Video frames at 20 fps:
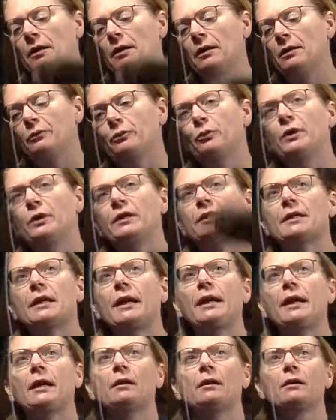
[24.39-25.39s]
if we
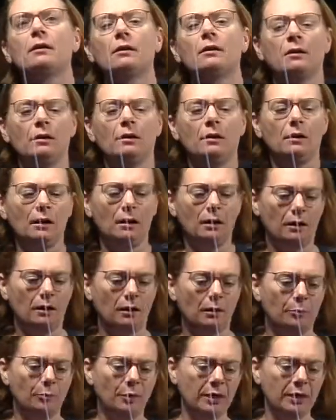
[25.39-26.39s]
take
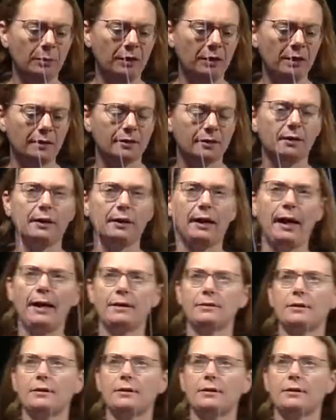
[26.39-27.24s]
a big piece of glass